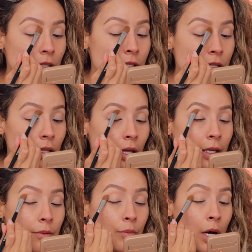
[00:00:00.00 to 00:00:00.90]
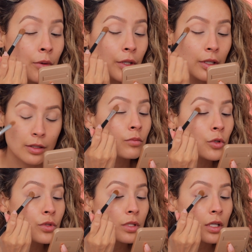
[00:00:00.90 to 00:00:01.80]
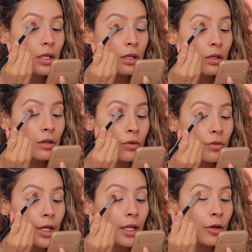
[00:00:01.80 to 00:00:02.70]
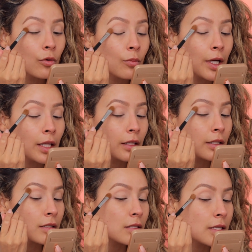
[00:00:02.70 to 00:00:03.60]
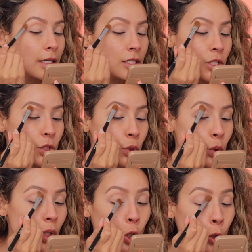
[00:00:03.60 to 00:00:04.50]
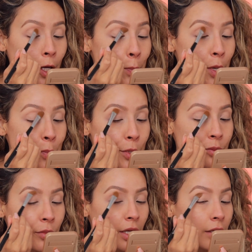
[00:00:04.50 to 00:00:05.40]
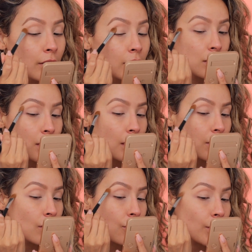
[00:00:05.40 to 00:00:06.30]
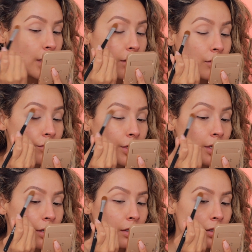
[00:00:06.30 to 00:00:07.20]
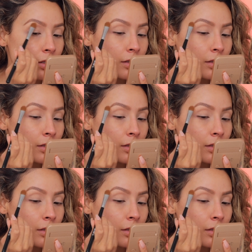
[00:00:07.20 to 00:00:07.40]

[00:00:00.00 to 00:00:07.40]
Just a light powder. Mostly right here where my lids tend to crepe up on me. Take it all the way out over here.